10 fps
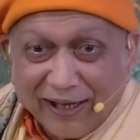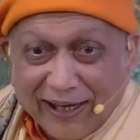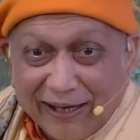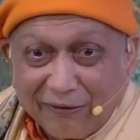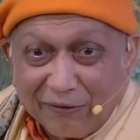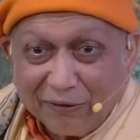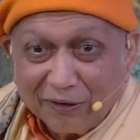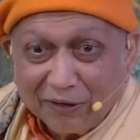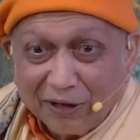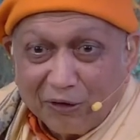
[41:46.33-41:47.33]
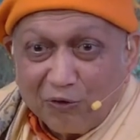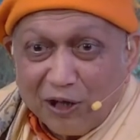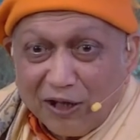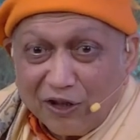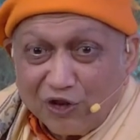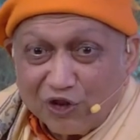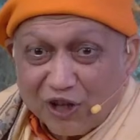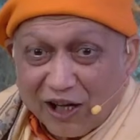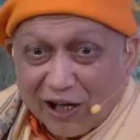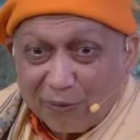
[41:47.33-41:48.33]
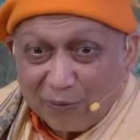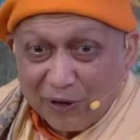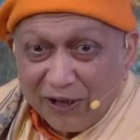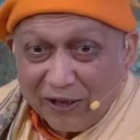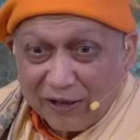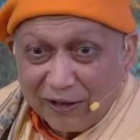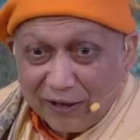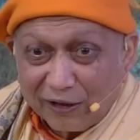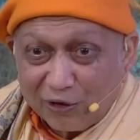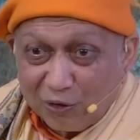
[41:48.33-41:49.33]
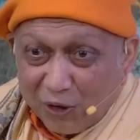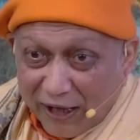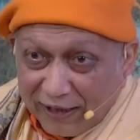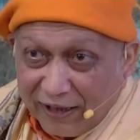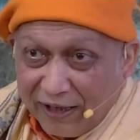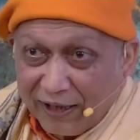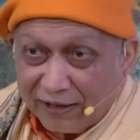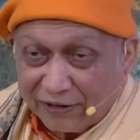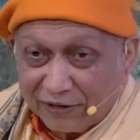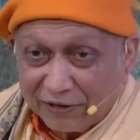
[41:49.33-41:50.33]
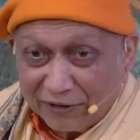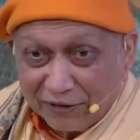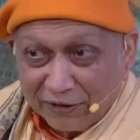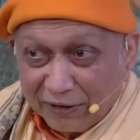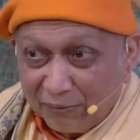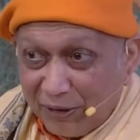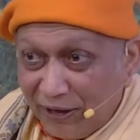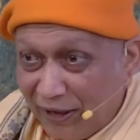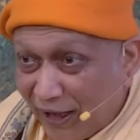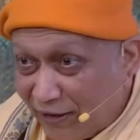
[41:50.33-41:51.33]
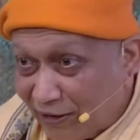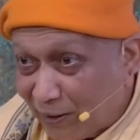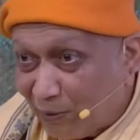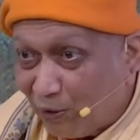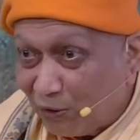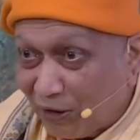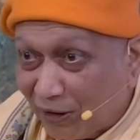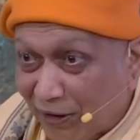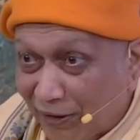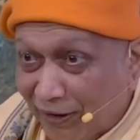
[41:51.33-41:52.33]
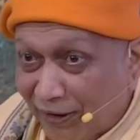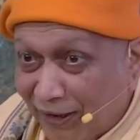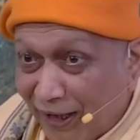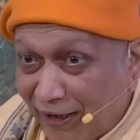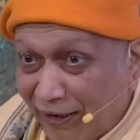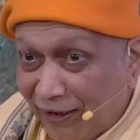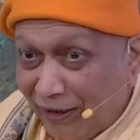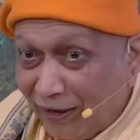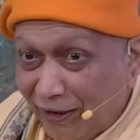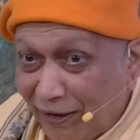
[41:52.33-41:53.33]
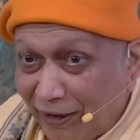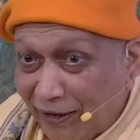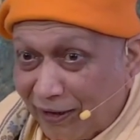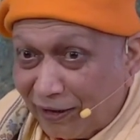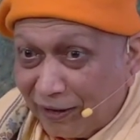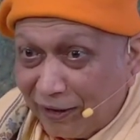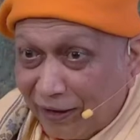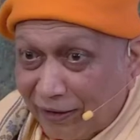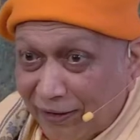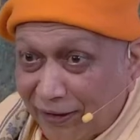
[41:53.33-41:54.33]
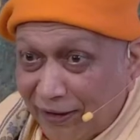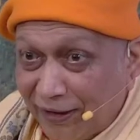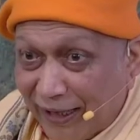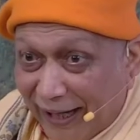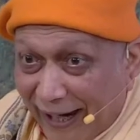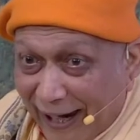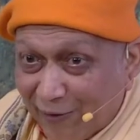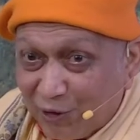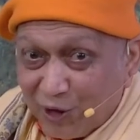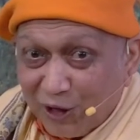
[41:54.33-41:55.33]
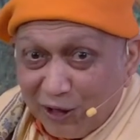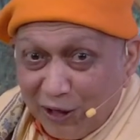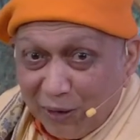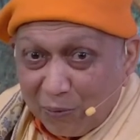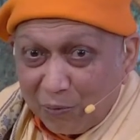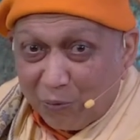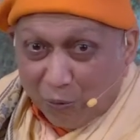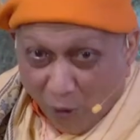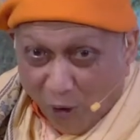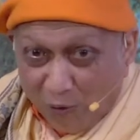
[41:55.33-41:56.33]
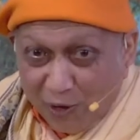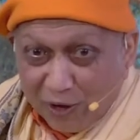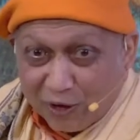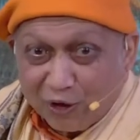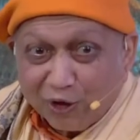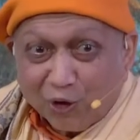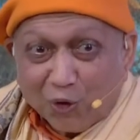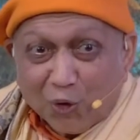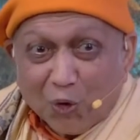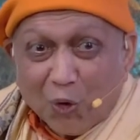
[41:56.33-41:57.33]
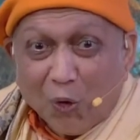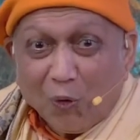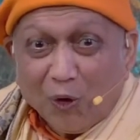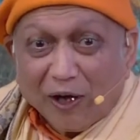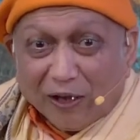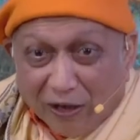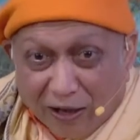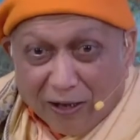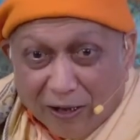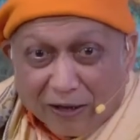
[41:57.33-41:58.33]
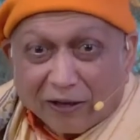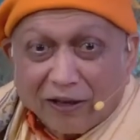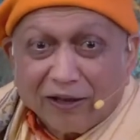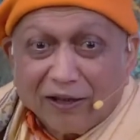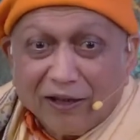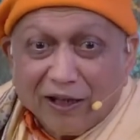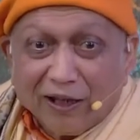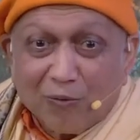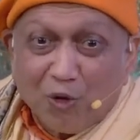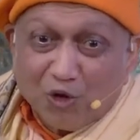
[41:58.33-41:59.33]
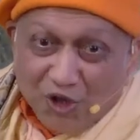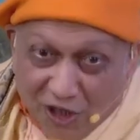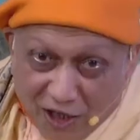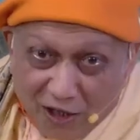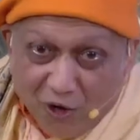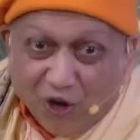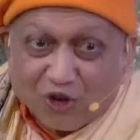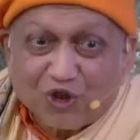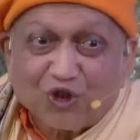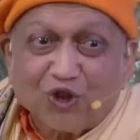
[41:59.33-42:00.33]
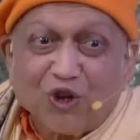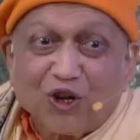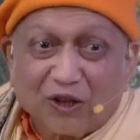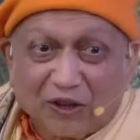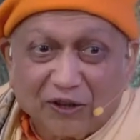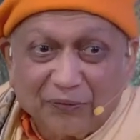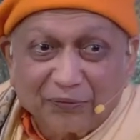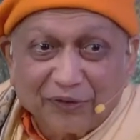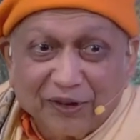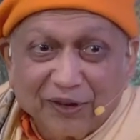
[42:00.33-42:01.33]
They have very sharp intellect to analyze, but that's about it. That intellect doesn't have the power to overturn the emotional onslaught.